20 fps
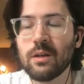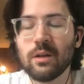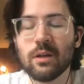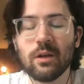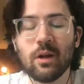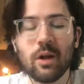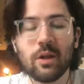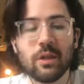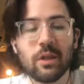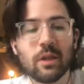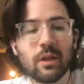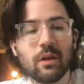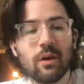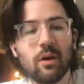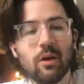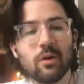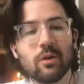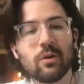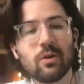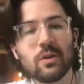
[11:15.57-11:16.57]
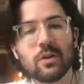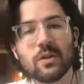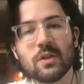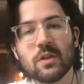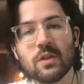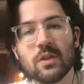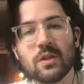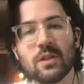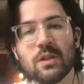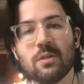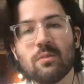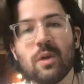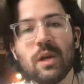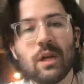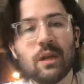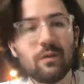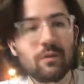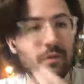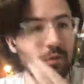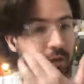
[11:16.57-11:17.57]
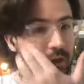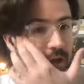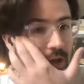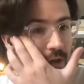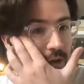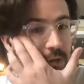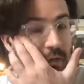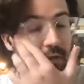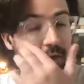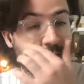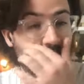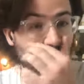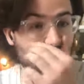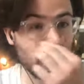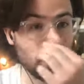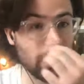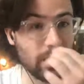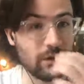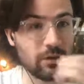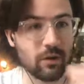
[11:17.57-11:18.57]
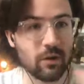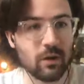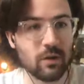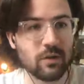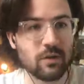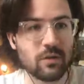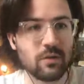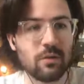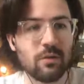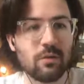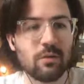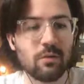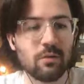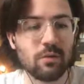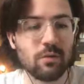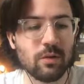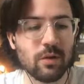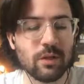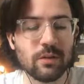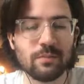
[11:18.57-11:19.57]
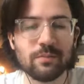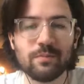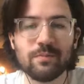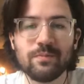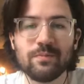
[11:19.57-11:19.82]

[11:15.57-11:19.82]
I think, harder decisions to make for kind of who to fill out guards 2 through 3.